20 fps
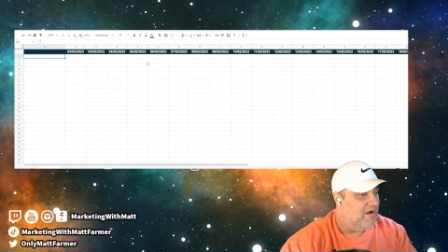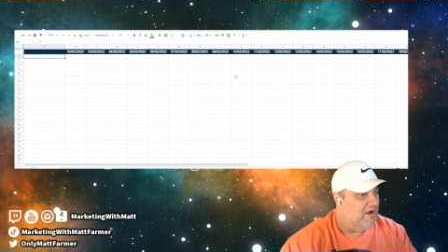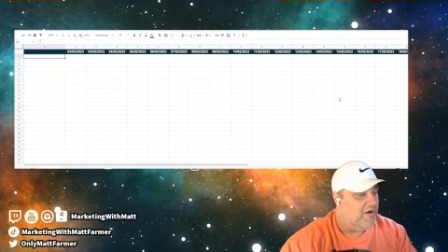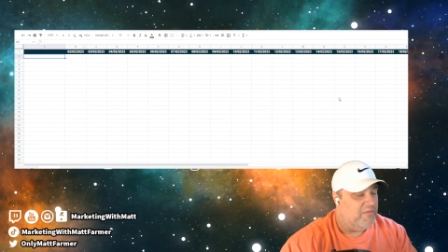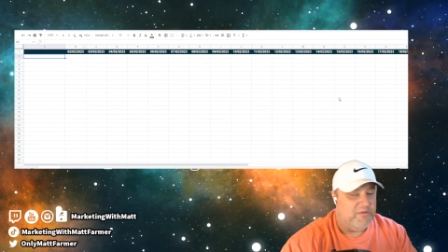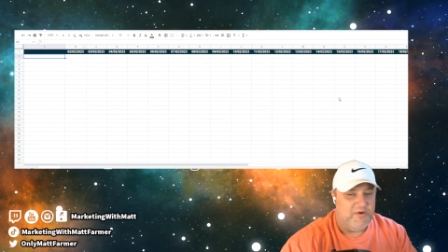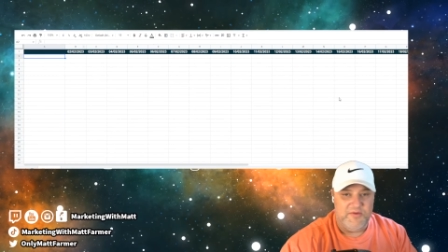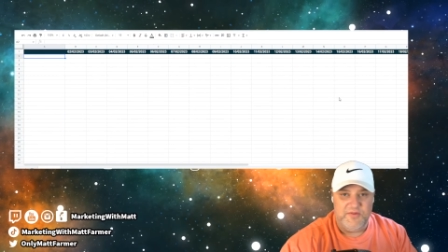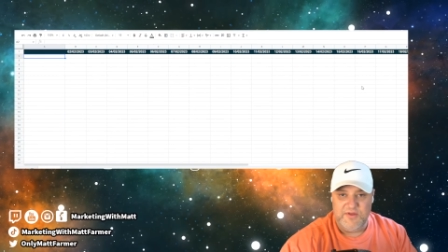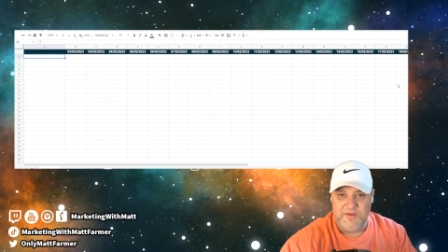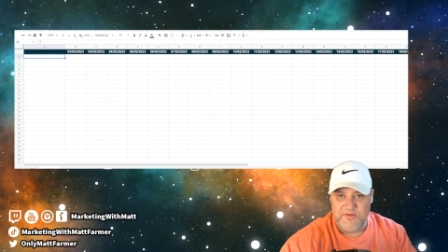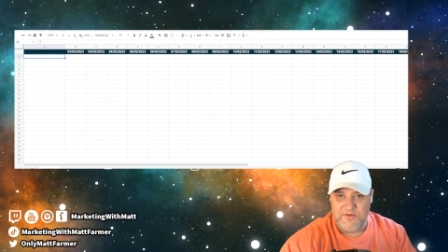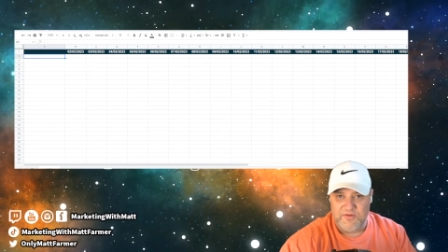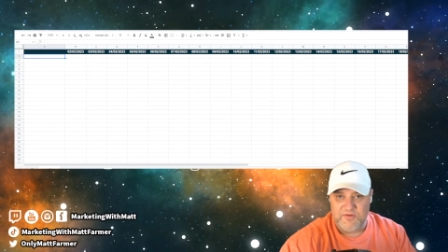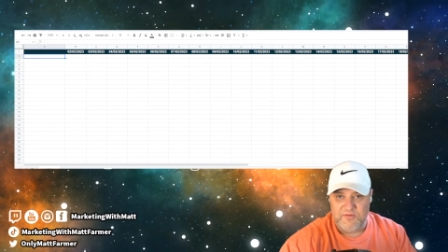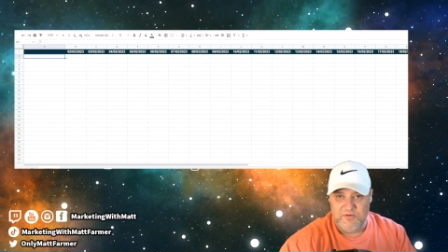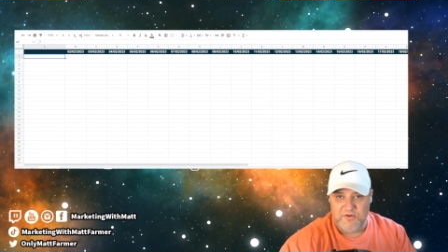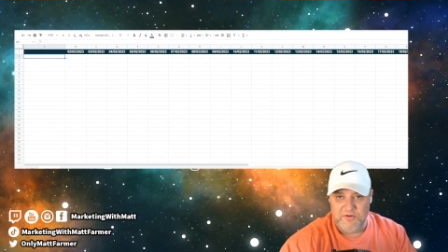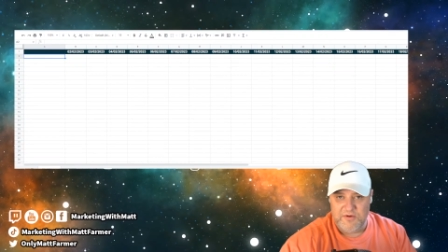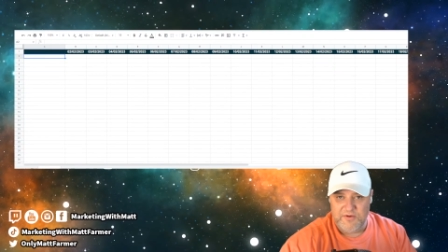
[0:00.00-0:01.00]
put this
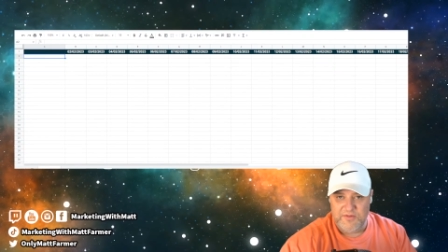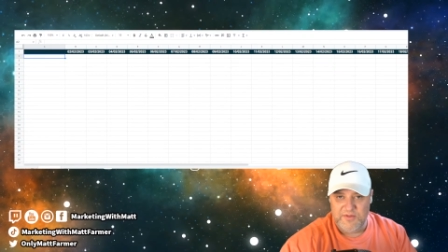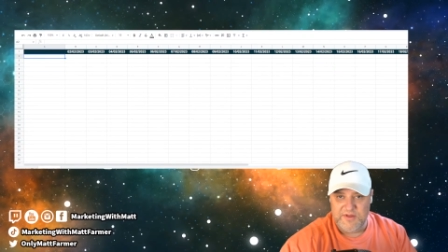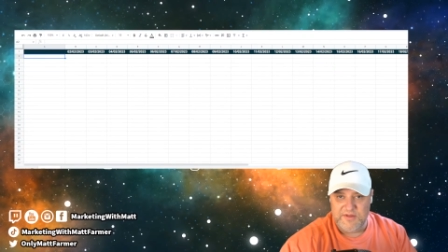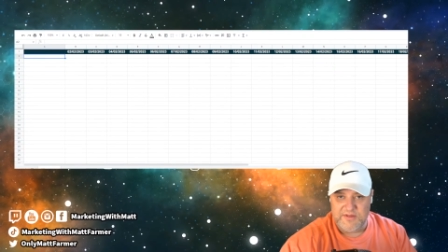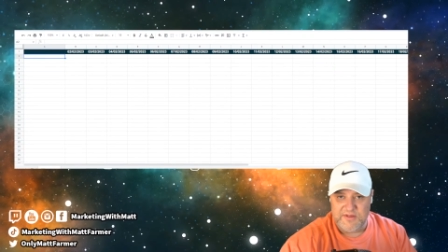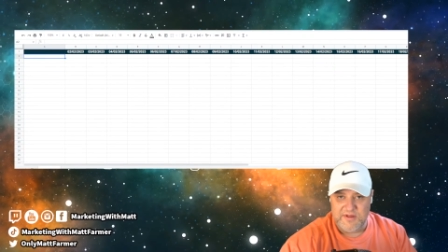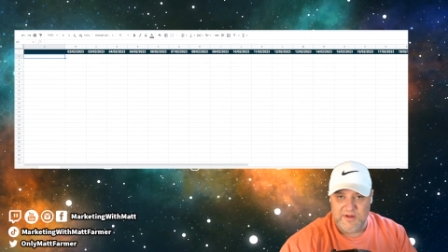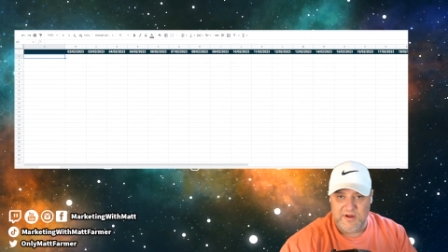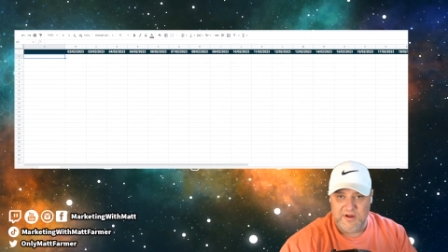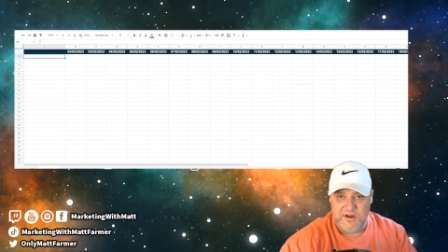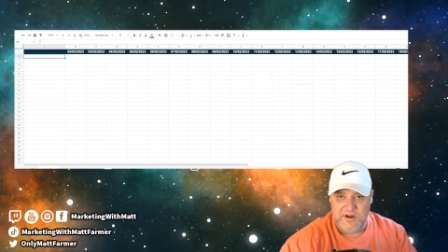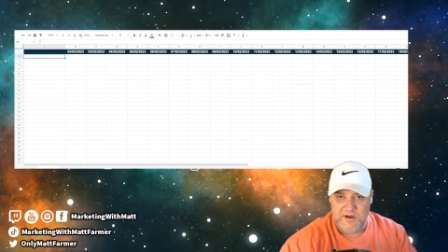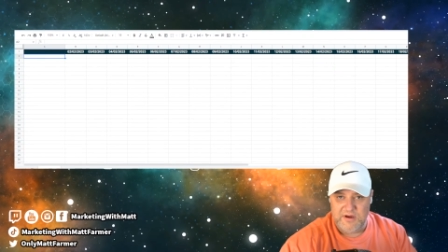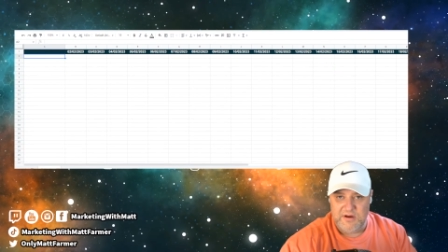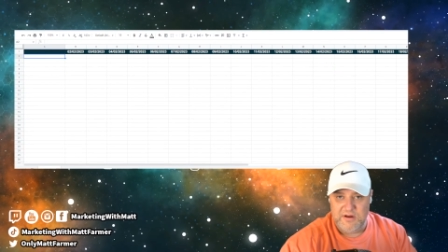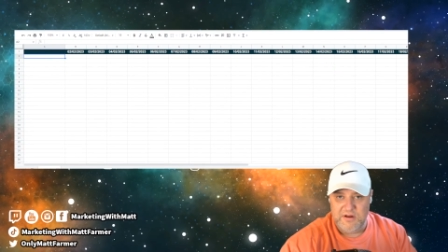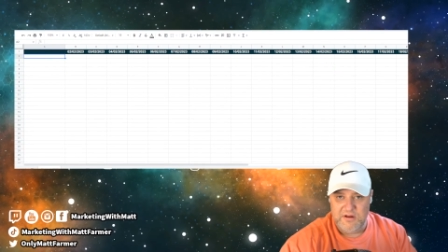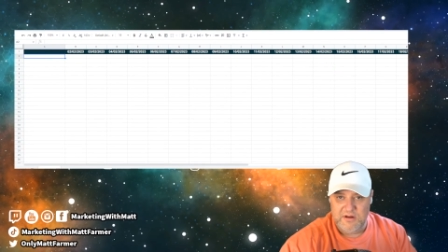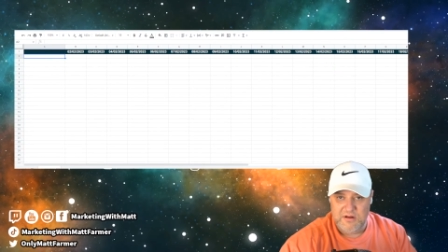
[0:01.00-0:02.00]
through on this side,
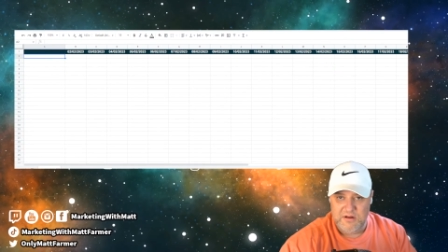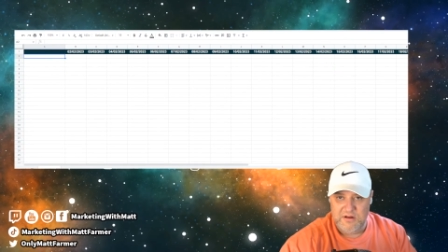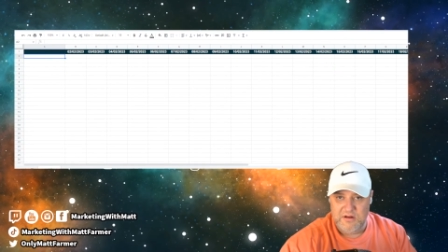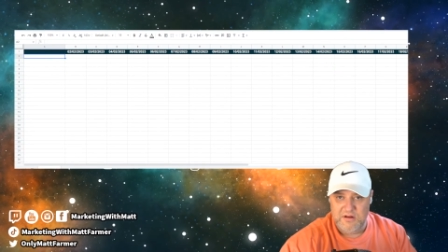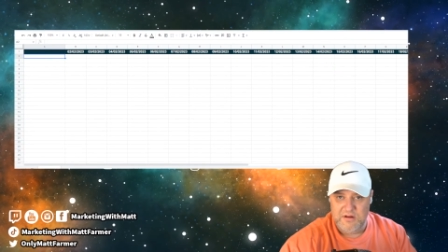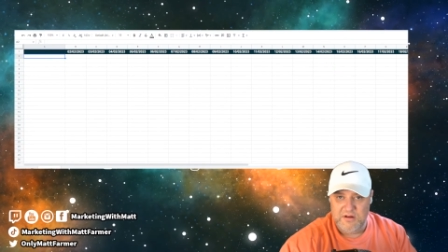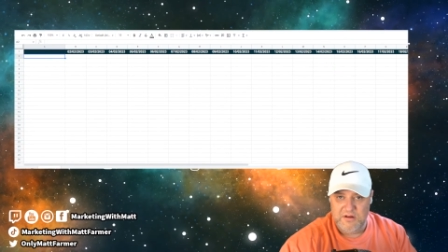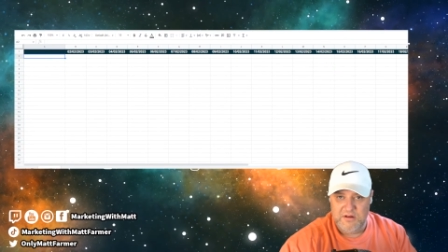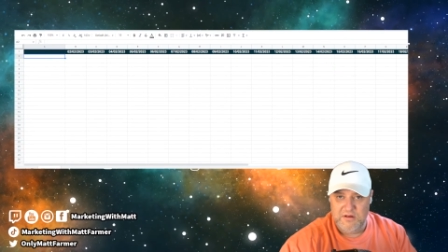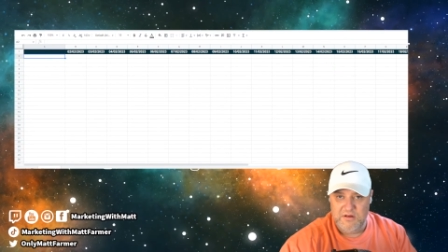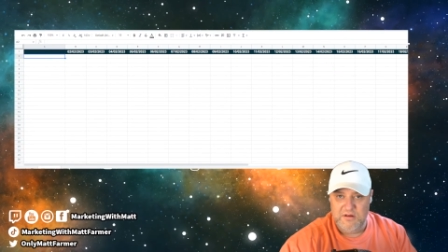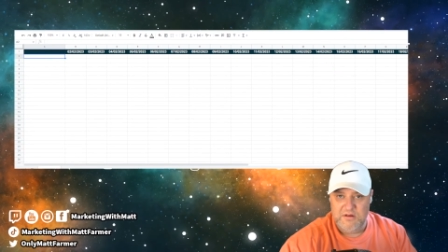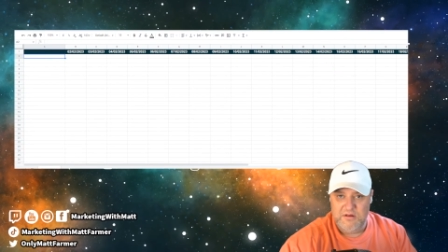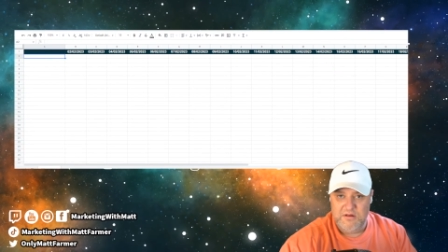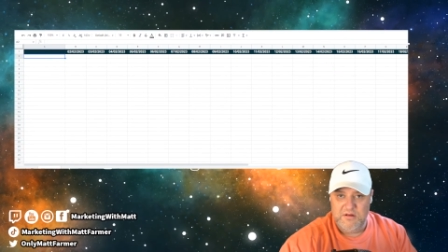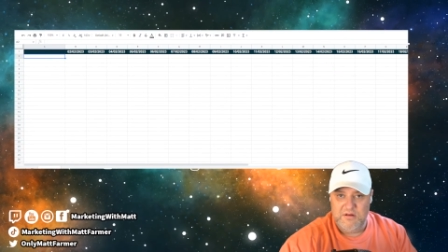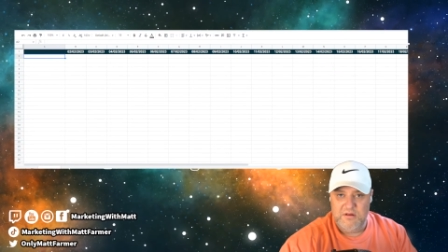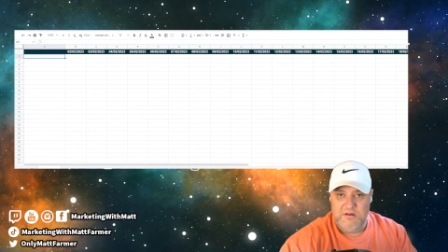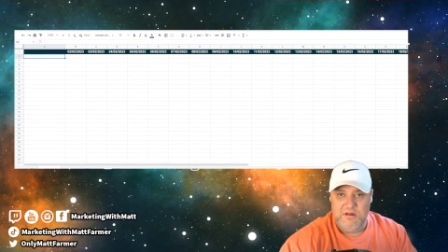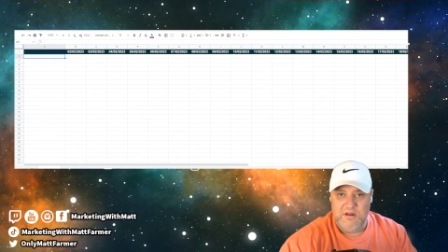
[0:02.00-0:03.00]

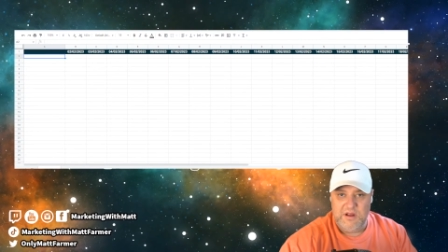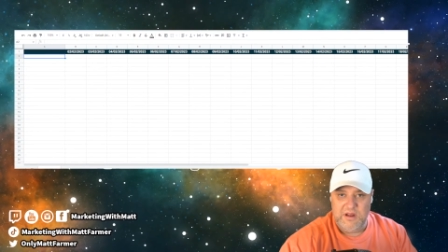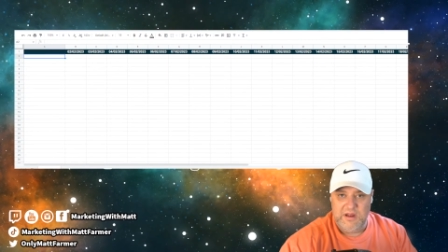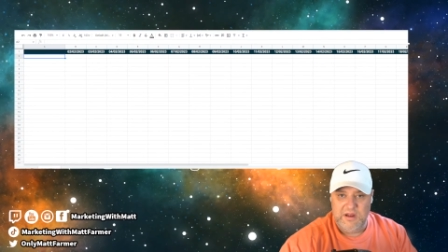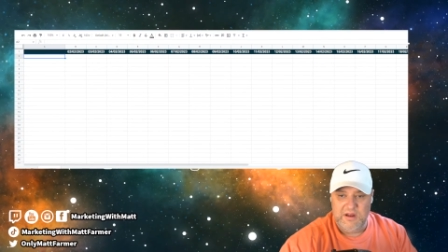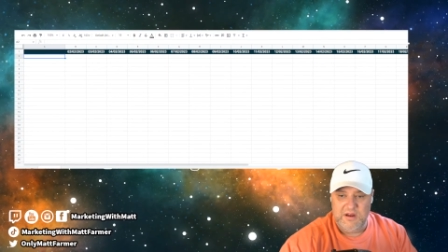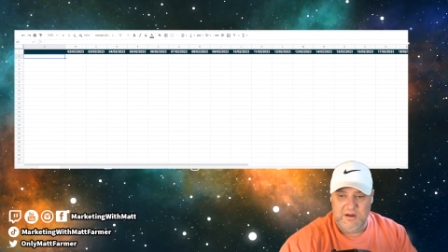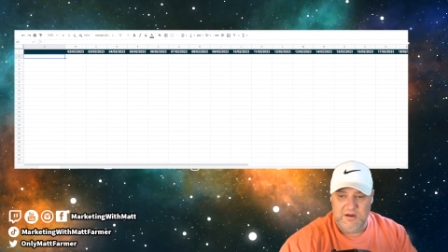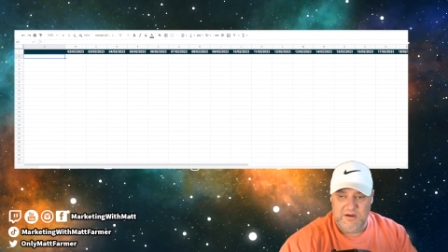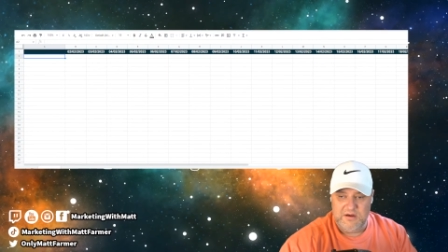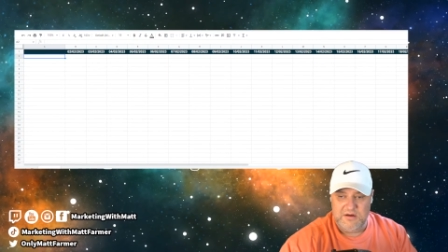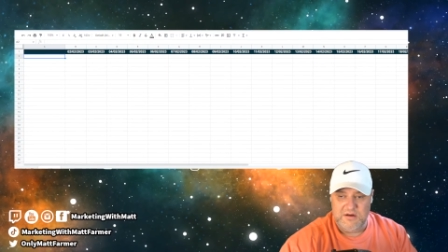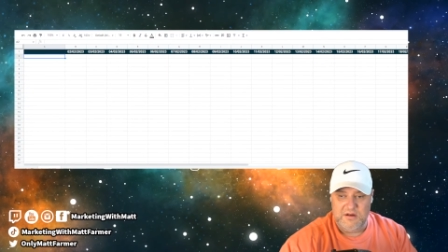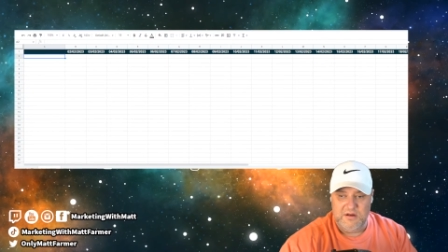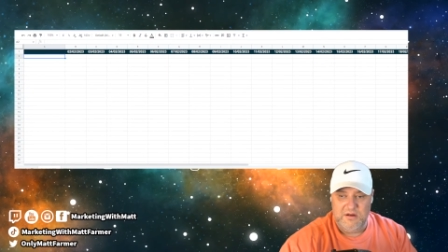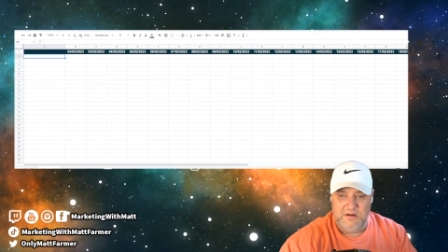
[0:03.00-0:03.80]
and